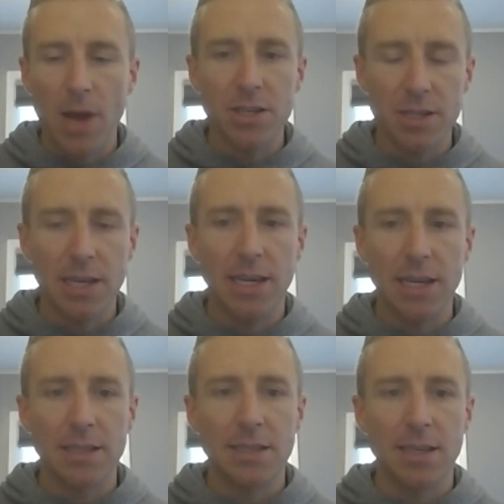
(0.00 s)
actually
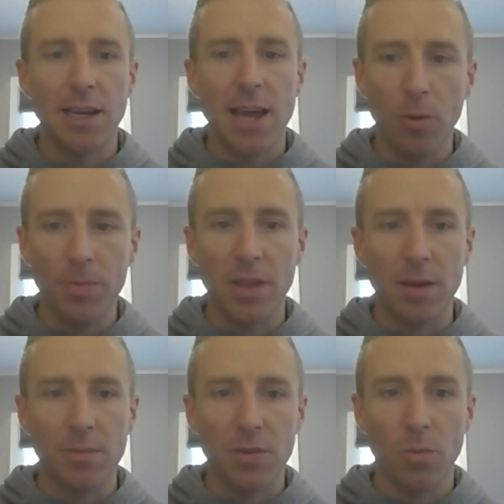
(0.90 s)
get to help
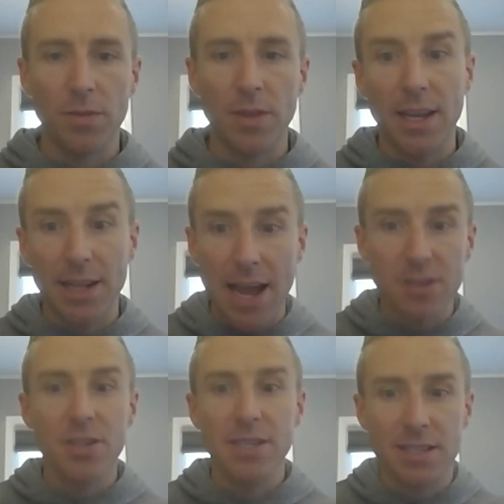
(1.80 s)
them to where they can
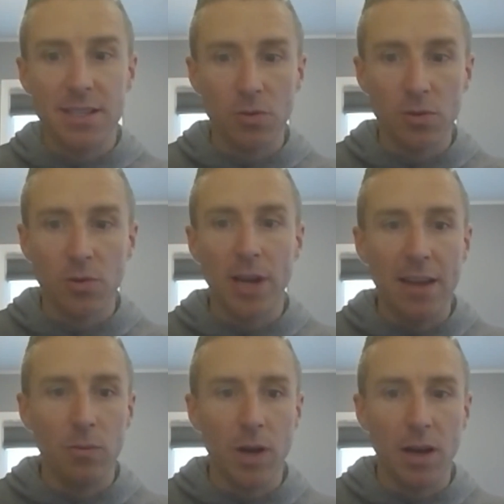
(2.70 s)
actually still
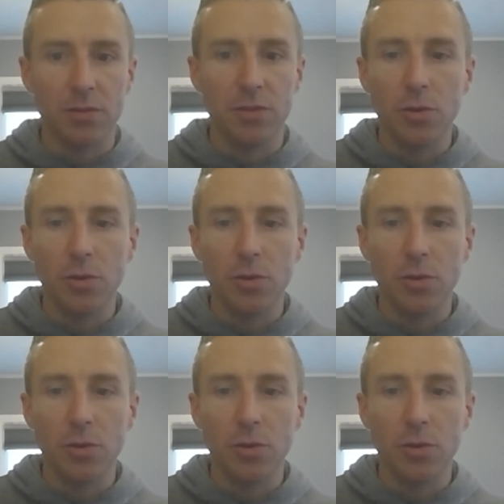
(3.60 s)
create wealth.